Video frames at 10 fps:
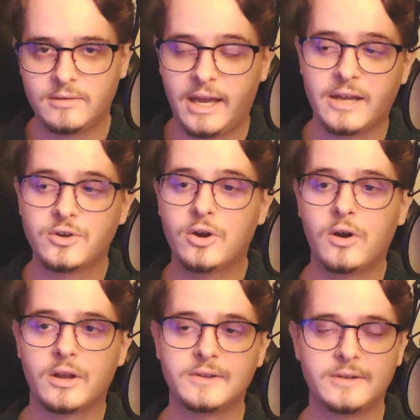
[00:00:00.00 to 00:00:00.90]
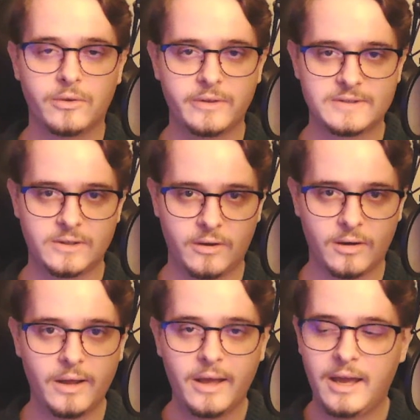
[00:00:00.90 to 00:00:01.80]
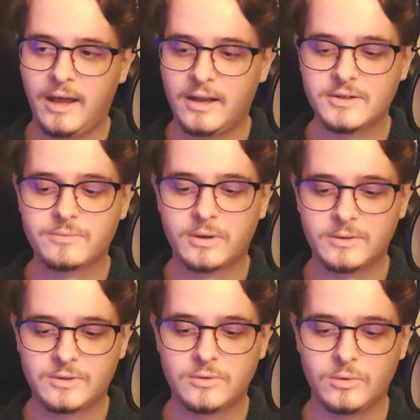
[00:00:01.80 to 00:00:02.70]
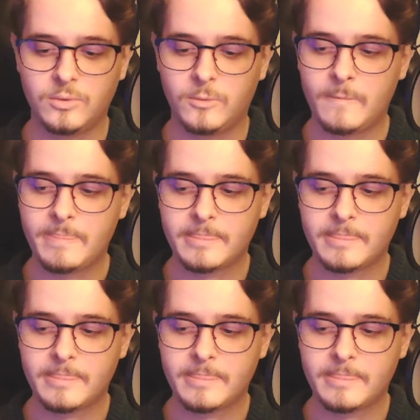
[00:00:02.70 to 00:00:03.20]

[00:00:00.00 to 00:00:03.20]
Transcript: I hadn't heard until this year, and I just want to